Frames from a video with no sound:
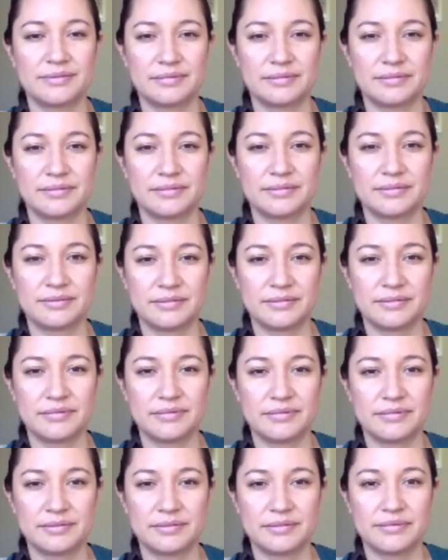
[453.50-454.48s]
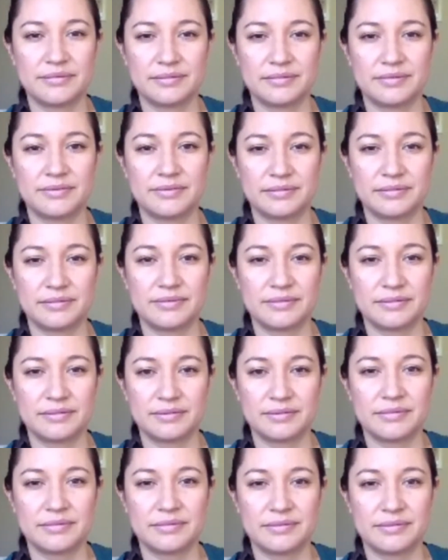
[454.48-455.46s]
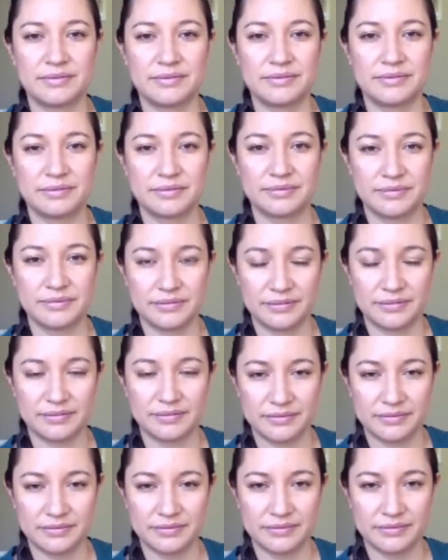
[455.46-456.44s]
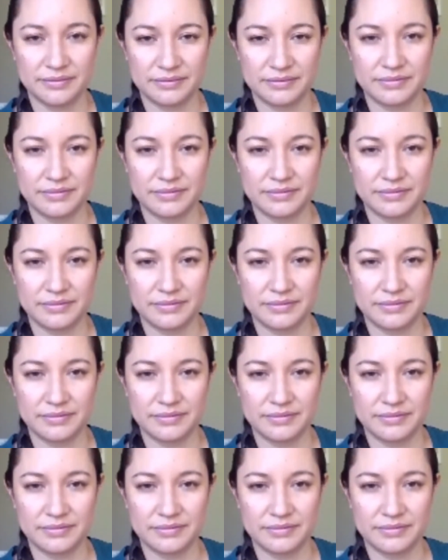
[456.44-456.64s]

No words are spoken by the person on screen.